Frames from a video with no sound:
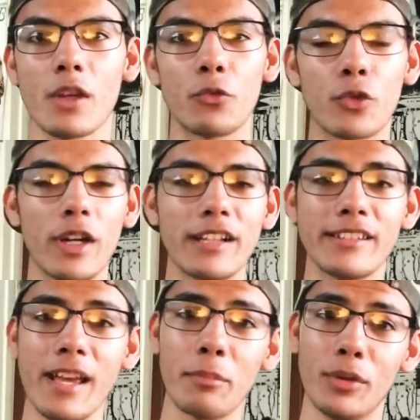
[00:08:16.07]
For
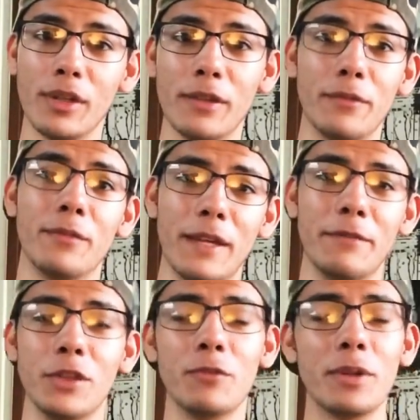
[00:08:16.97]
example,
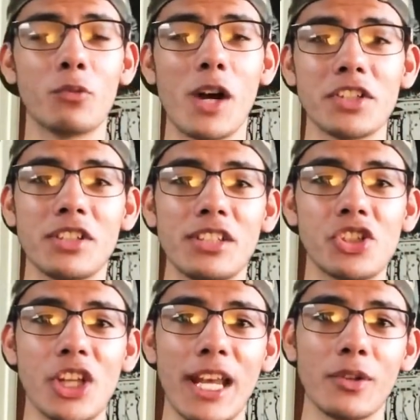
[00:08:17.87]
if you've been watching the
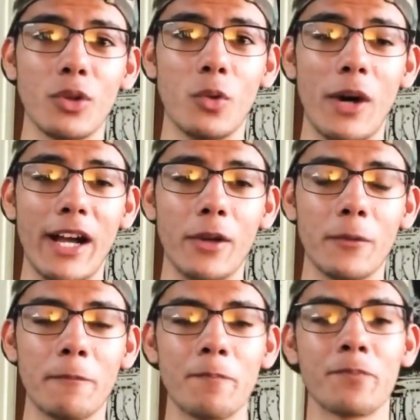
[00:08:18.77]
channel a while,